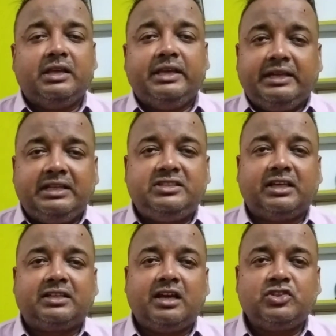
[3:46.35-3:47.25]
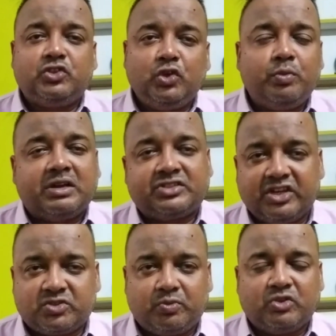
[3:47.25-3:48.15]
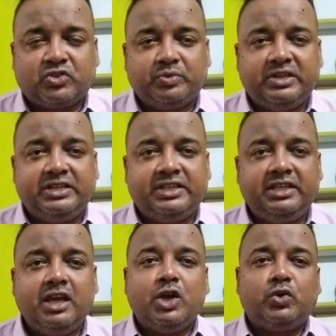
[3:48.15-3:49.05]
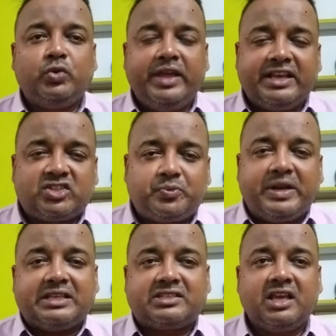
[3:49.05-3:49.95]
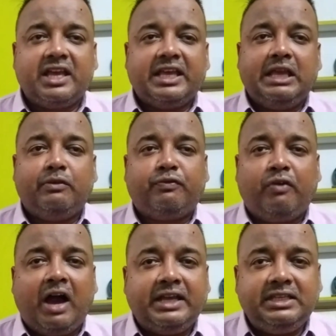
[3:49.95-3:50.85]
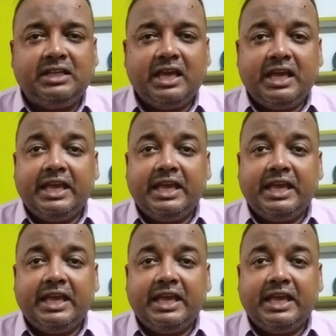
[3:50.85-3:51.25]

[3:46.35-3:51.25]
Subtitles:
It is the consumer's responsibility to express a file